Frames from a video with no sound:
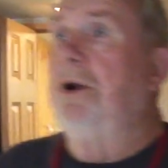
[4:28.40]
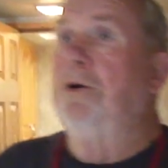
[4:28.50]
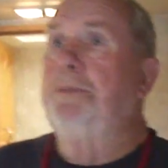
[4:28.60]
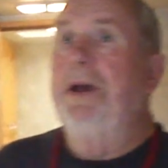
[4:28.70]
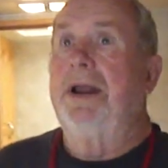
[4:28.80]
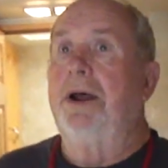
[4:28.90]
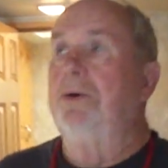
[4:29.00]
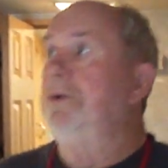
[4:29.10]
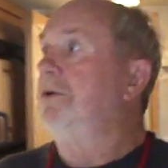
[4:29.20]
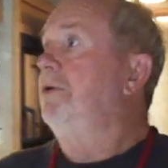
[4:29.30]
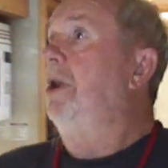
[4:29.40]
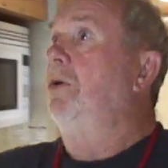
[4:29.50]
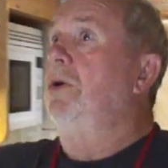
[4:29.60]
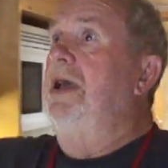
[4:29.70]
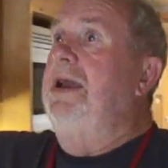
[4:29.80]
no pet odors, no
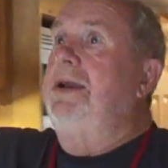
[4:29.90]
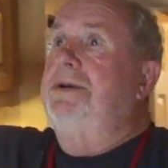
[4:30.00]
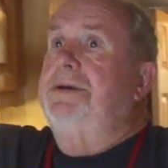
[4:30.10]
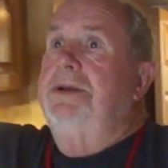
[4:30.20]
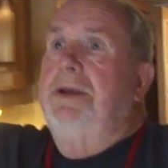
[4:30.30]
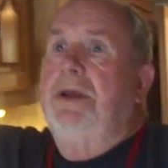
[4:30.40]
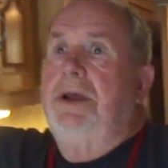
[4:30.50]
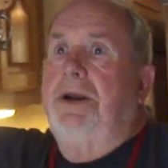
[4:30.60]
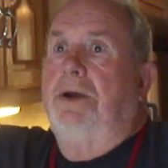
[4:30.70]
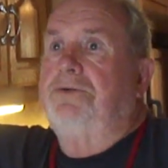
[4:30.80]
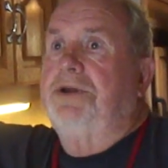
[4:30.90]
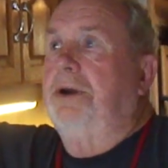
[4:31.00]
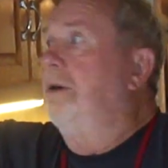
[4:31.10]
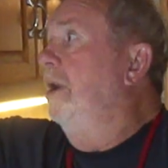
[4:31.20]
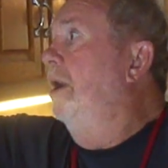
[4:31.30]
leaks, no
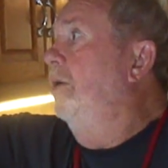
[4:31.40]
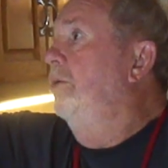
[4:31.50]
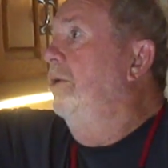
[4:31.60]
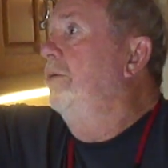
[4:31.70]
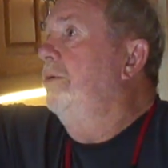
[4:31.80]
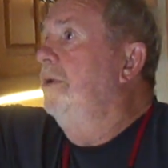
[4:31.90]
cigarette odors.